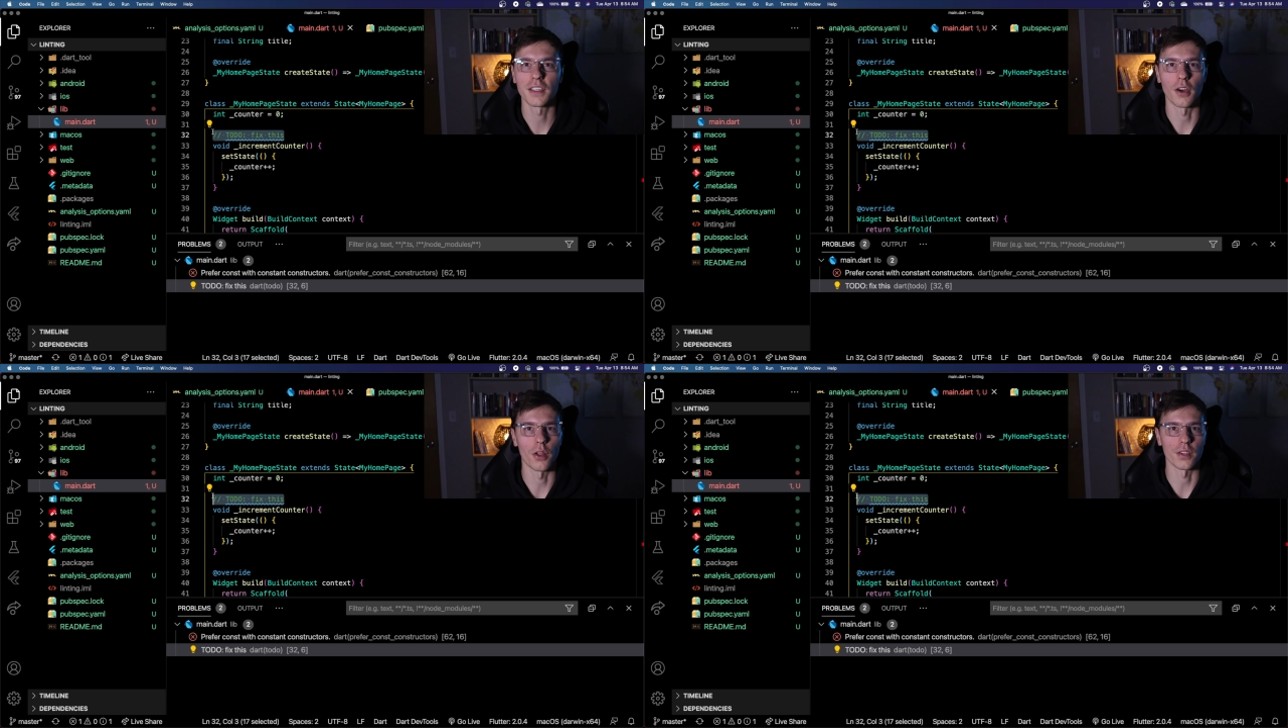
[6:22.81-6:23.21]

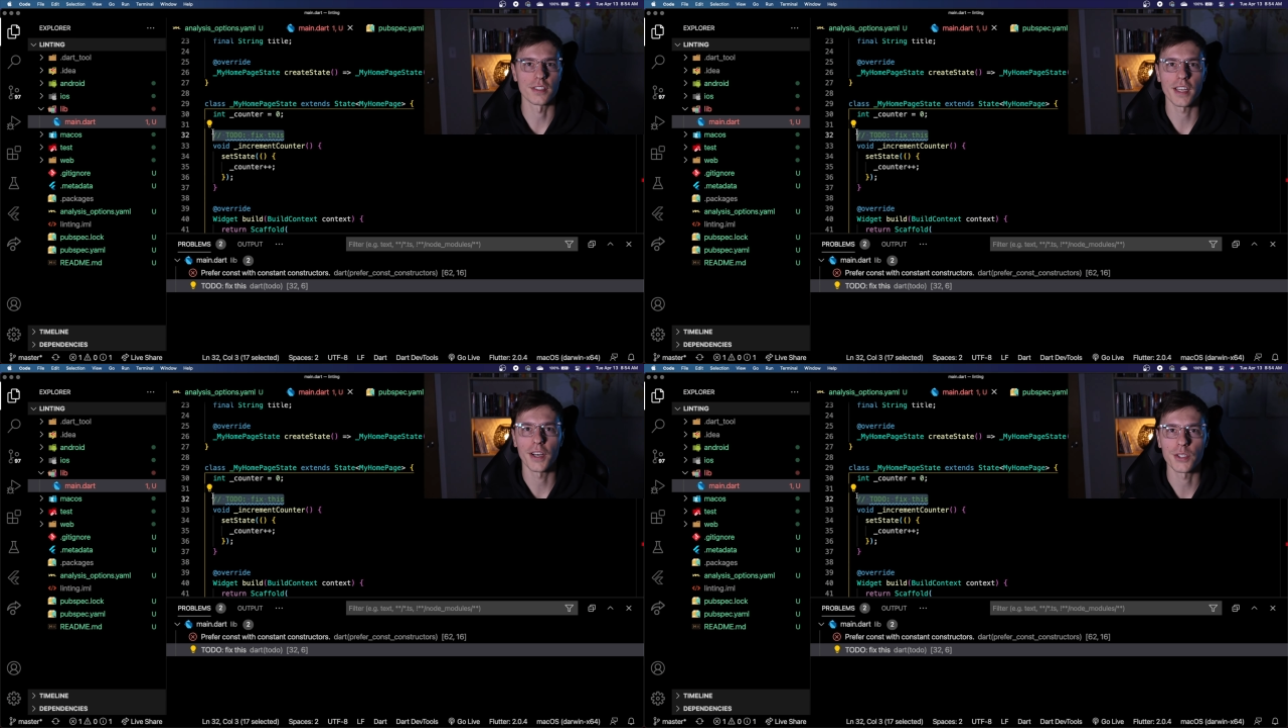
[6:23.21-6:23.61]
all the
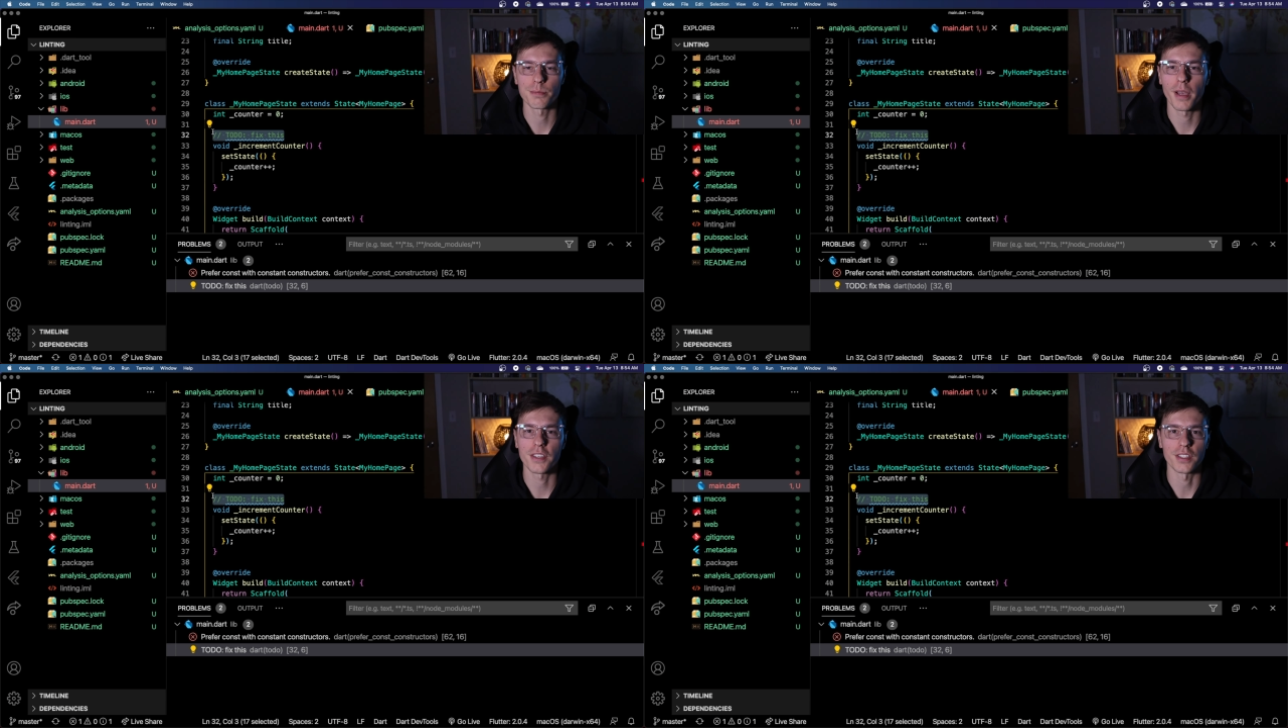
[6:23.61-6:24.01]
styles
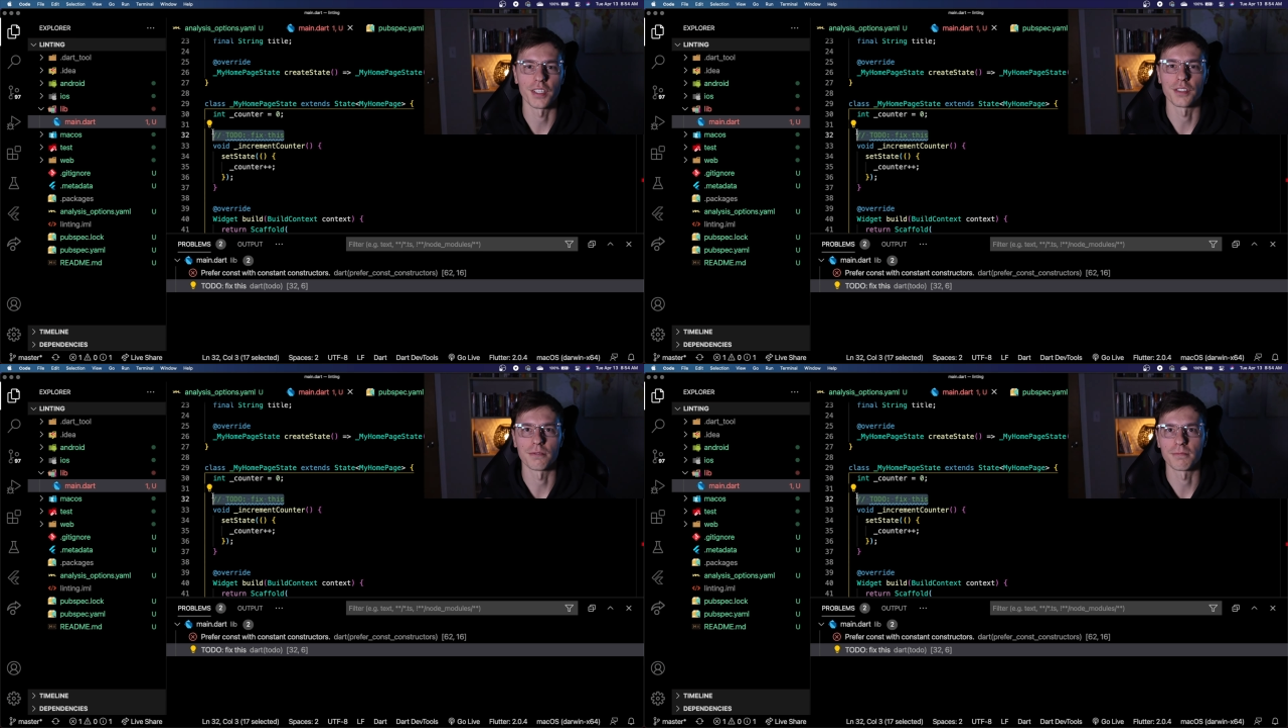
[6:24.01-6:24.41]
match, and
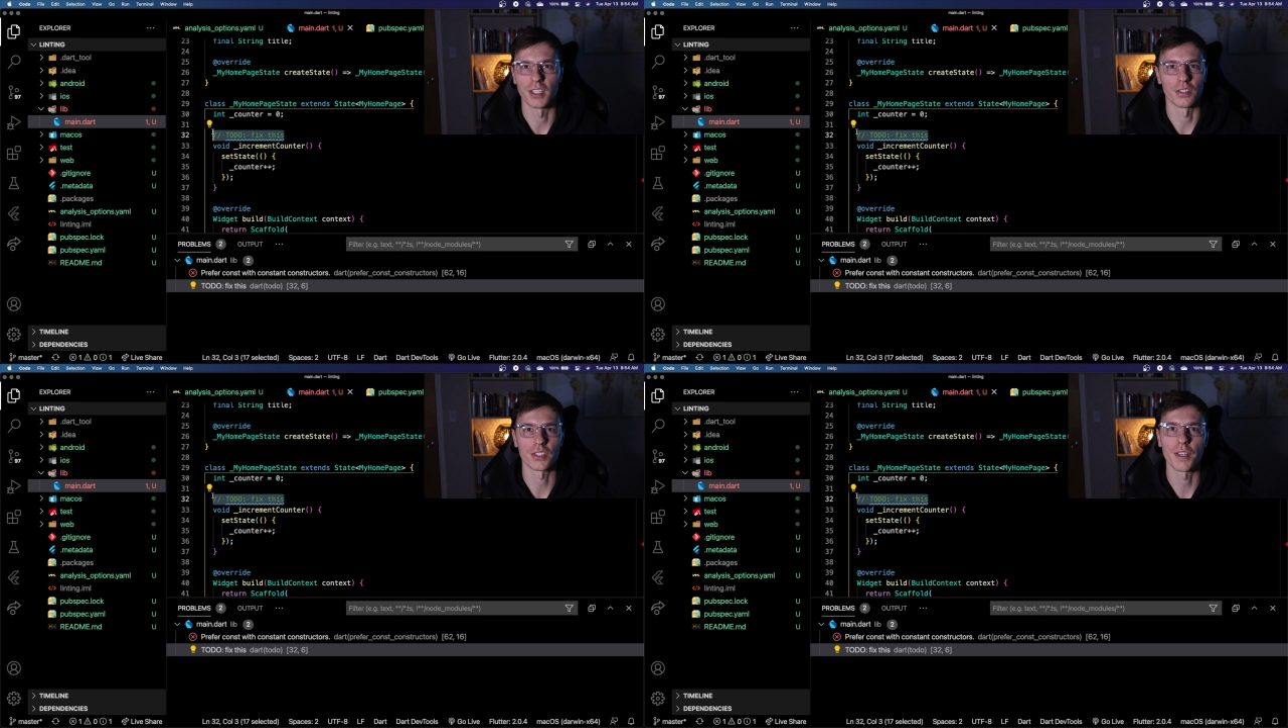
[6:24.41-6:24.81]
then
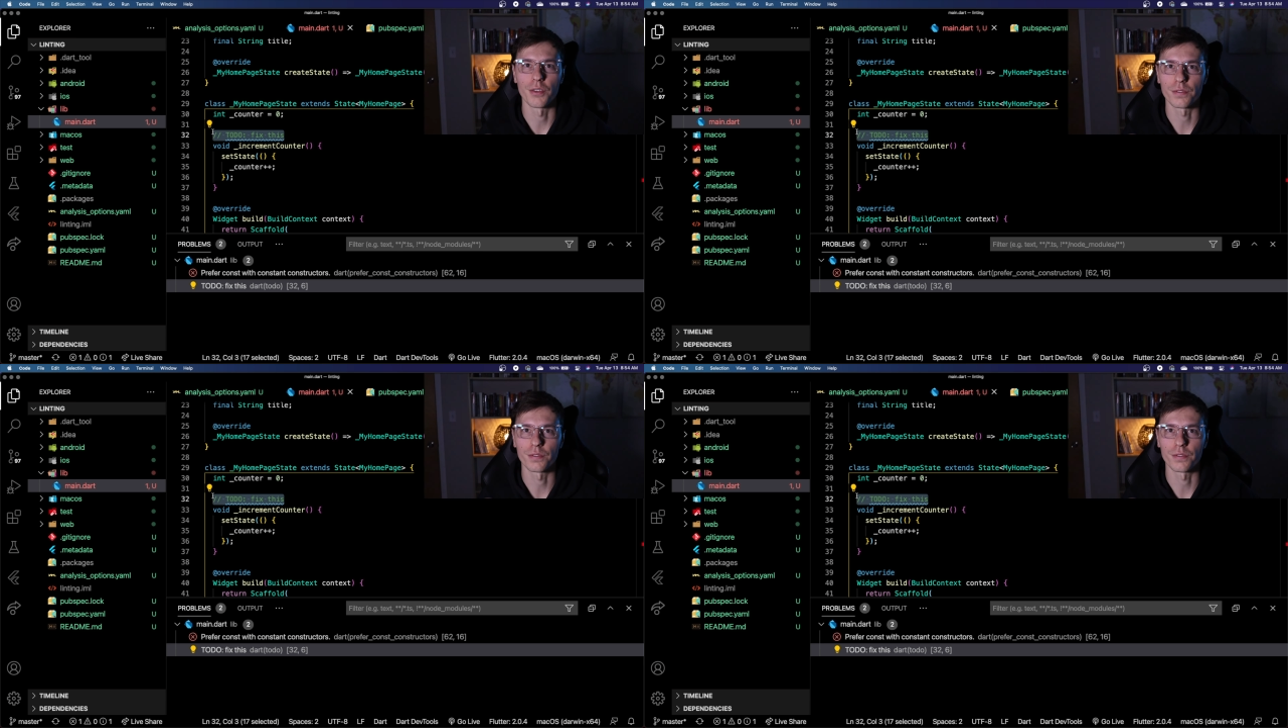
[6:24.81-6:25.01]
it'll save you